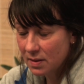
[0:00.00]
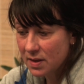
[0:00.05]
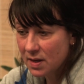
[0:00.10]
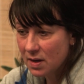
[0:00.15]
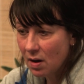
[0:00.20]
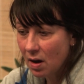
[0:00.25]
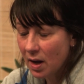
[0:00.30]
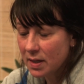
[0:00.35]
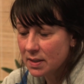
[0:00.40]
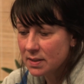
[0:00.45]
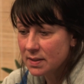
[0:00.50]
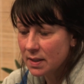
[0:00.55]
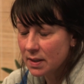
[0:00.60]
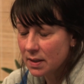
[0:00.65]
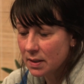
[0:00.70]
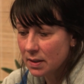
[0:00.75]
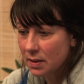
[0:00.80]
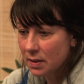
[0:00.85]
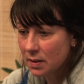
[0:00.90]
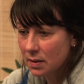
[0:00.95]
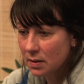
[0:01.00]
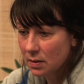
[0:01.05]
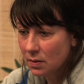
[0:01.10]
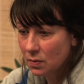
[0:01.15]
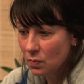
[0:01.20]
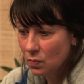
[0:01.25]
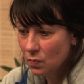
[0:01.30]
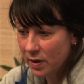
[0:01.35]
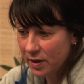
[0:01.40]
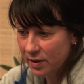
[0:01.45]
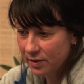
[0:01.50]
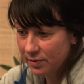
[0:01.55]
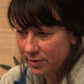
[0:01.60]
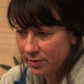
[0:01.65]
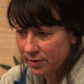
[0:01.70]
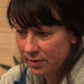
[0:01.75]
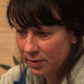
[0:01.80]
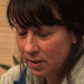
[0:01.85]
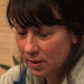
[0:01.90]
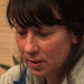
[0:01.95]
idea
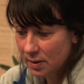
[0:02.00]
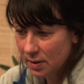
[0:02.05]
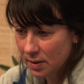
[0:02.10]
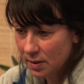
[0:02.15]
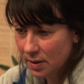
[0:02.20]
with